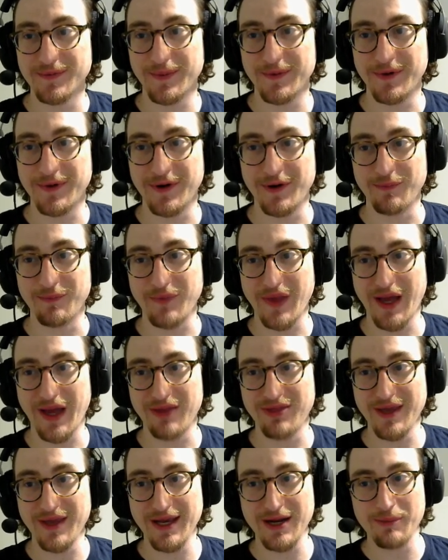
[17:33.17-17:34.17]
I
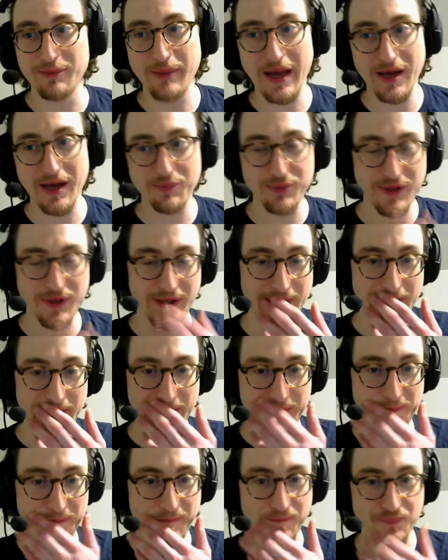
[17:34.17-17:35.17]
think in a map like
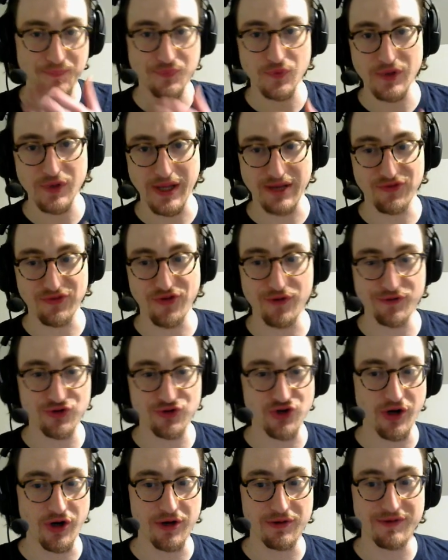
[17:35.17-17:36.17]
Silver
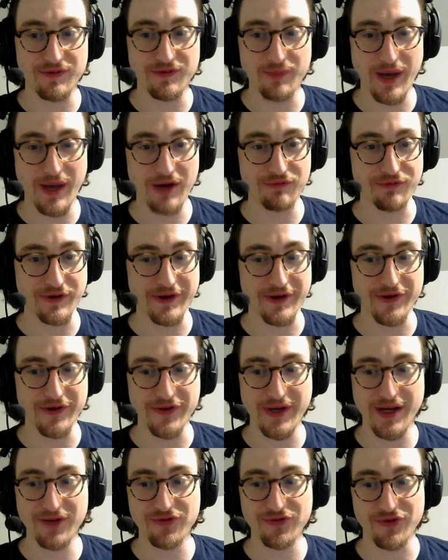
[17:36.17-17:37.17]
Shard or even Battle for
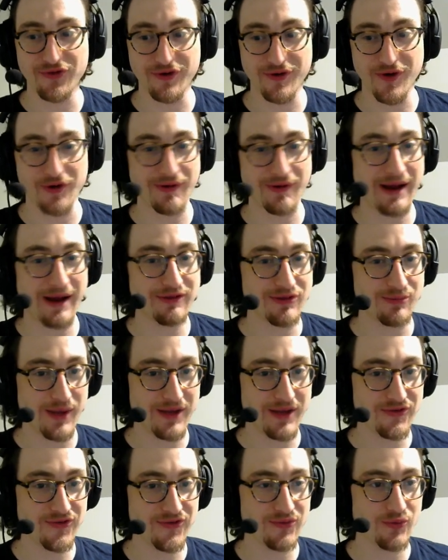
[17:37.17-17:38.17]
Gilneas or Arathi
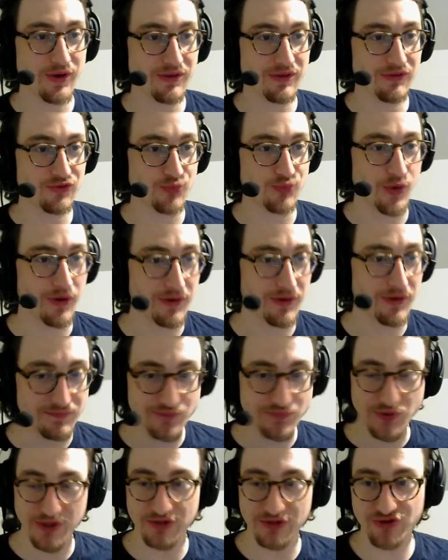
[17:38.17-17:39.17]
Basin, where there's more
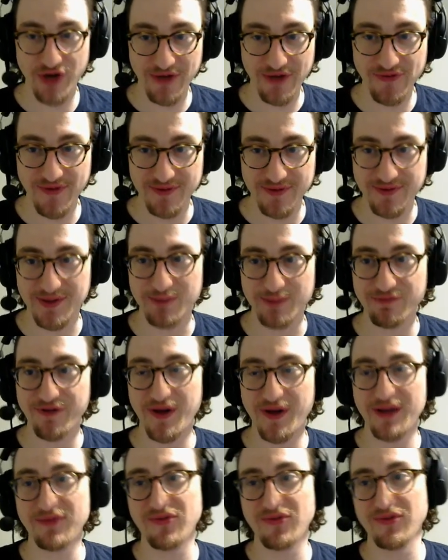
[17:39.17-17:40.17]
congested team
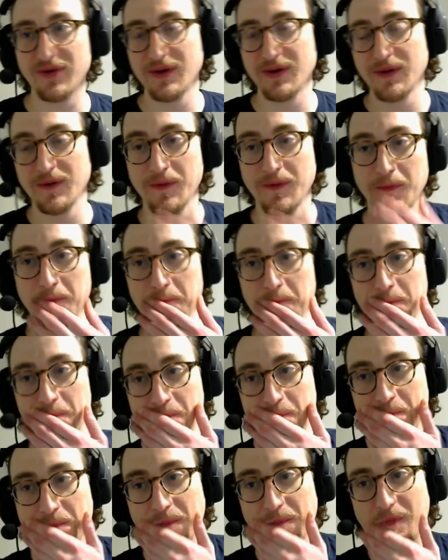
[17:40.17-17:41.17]
fights,
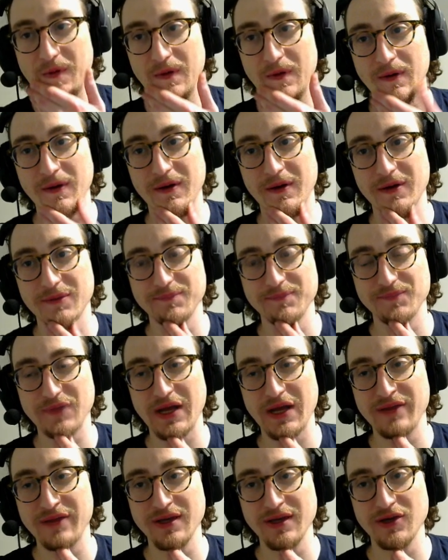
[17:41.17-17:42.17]

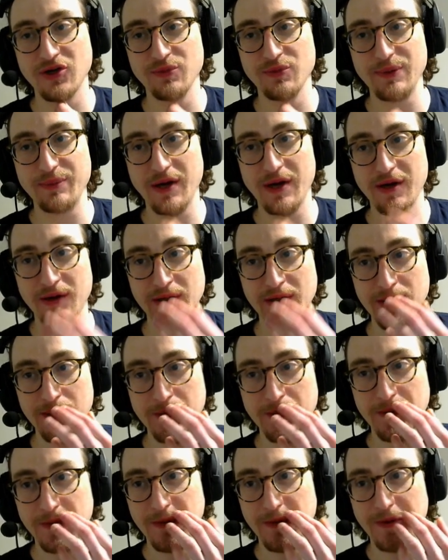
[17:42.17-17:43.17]
I think it could be better.
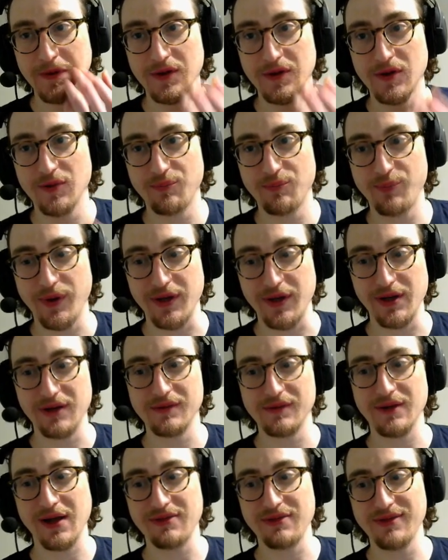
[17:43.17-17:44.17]
But
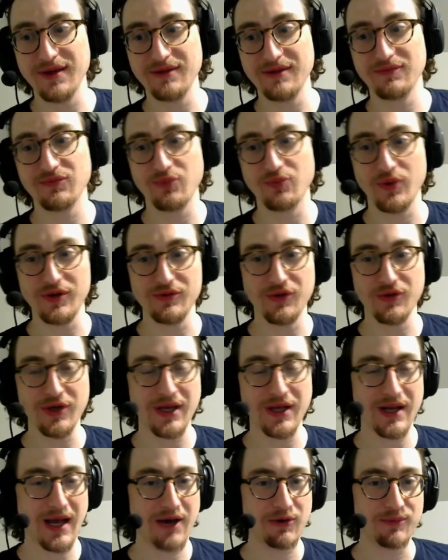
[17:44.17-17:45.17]
I think when you look
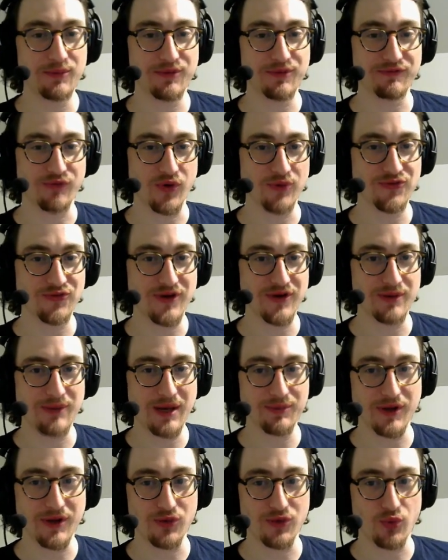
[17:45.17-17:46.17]
at how it performs on a
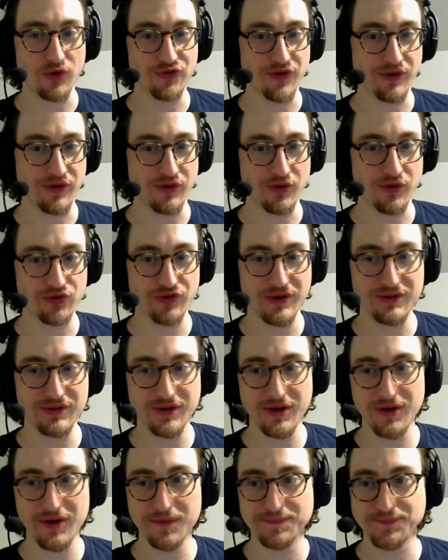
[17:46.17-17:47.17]
map like Warsong Gulch right
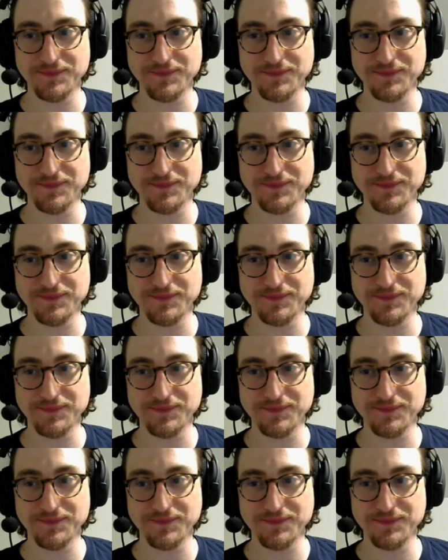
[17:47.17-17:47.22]
there,